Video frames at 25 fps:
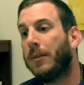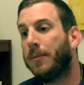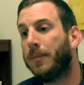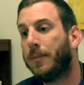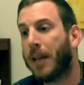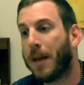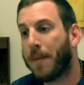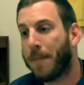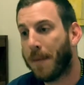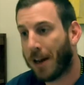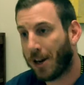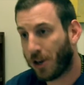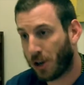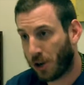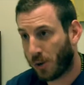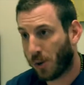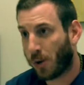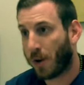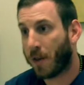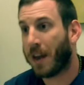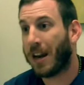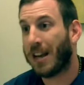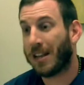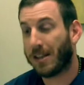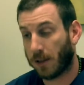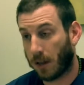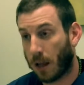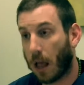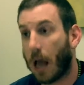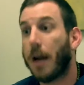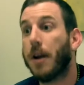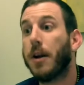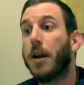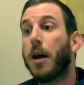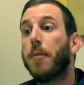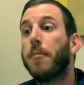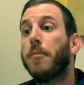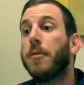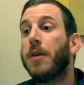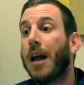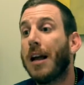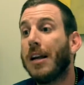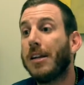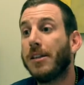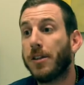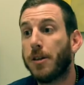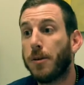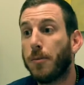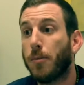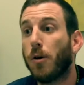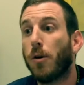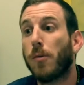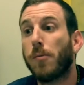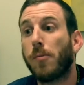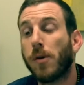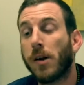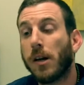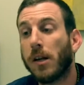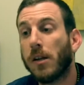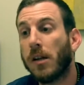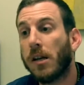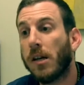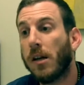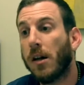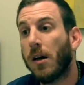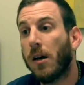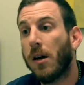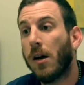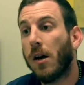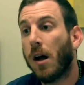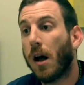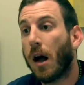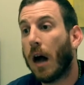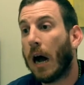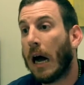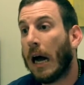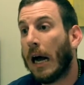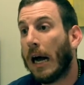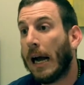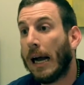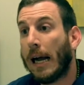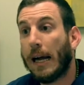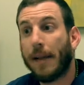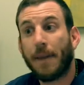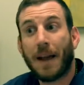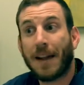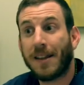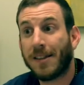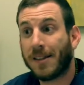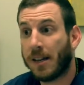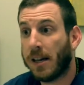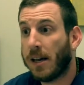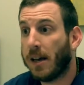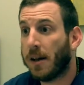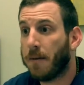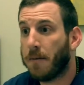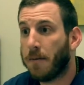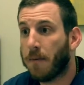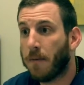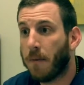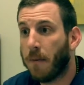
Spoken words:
they make sure that it's lined up nice and appropriately, and that's it.